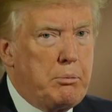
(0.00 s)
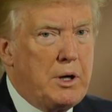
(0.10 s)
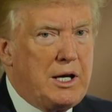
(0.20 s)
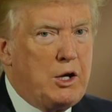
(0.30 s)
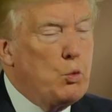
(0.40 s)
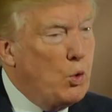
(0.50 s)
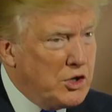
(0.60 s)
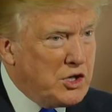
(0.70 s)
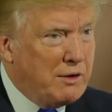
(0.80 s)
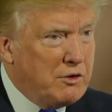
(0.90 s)
But it
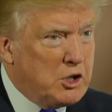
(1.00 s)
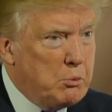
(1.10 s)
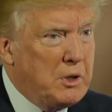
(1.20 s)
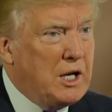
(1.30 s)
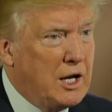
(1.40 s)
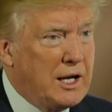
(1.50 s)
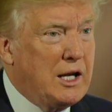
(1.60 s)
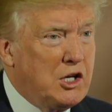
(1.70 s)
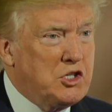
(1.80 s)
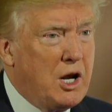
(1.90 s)
was given to me, and I
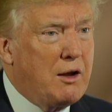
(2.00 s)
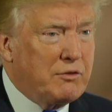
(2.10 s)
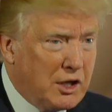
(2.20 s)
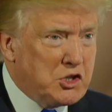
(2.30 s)
get it solved.